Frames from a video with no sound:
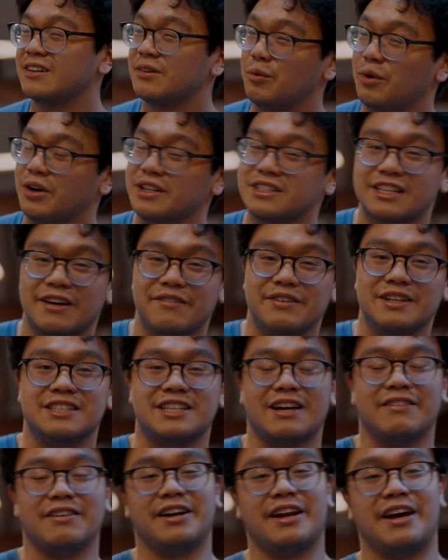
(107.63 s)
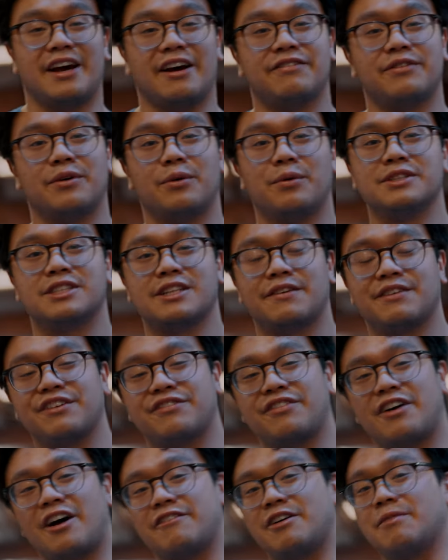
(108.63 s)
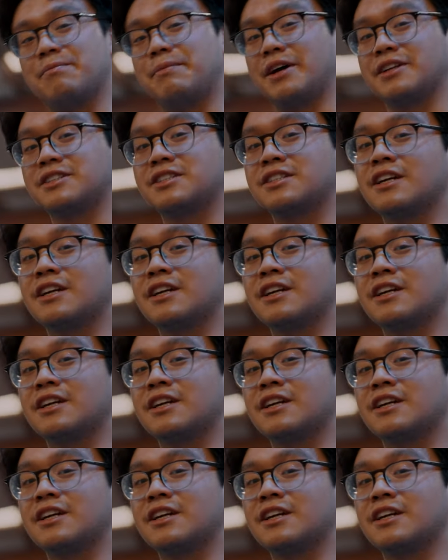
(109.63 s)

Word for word: 177 and a half or 175 on bench.